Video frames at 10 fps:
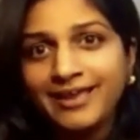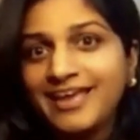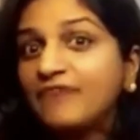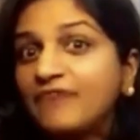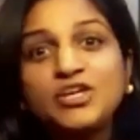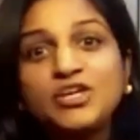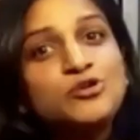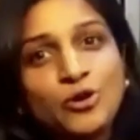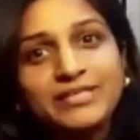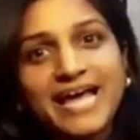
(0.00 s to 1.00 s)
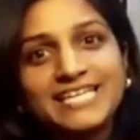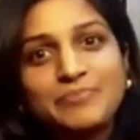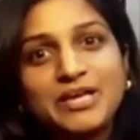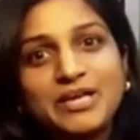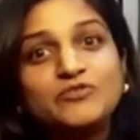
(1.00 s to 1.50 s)
And we don't know that
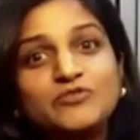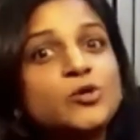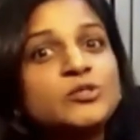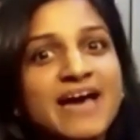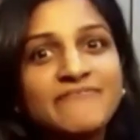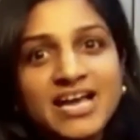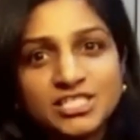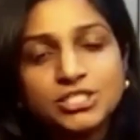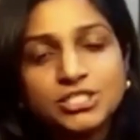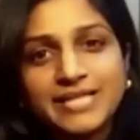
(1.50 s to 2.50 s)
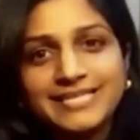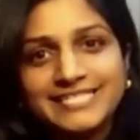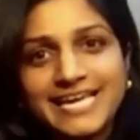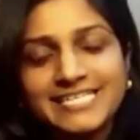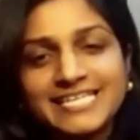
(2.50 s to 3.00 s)
because we don't have access to that
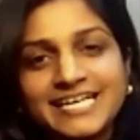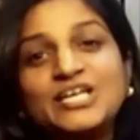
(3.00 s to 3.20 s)
data.